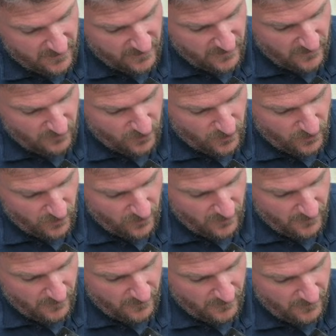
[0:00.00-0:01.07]
you pull
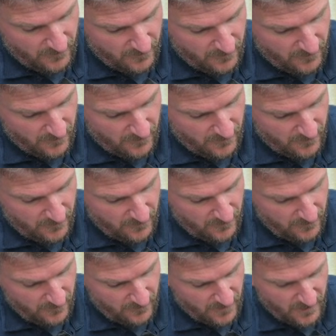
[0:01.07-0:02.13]
them.
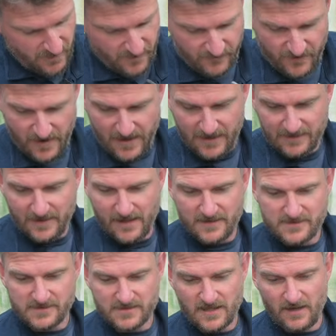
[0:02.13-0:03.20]
If I add that
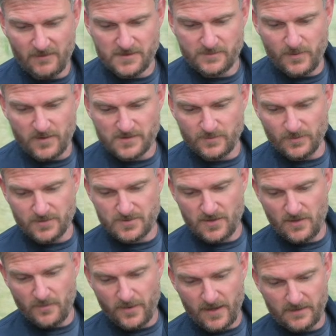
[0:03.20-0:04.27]
as slowly as possible,
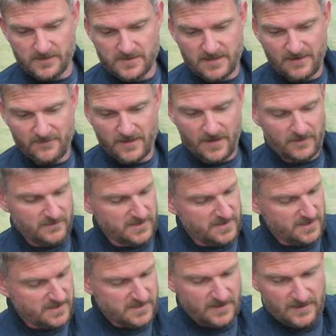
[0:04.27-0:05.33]
2 pounds 7
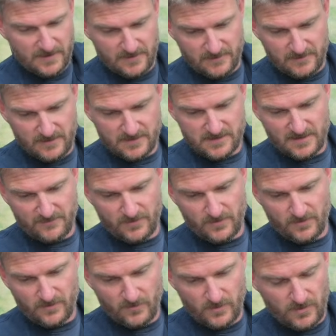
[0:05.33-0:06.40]
ounces. Let's have
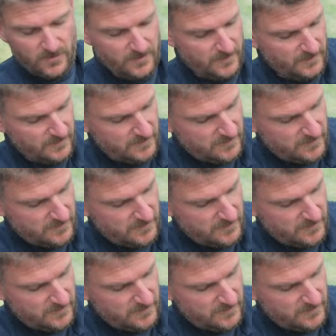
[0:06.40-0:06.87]
another one.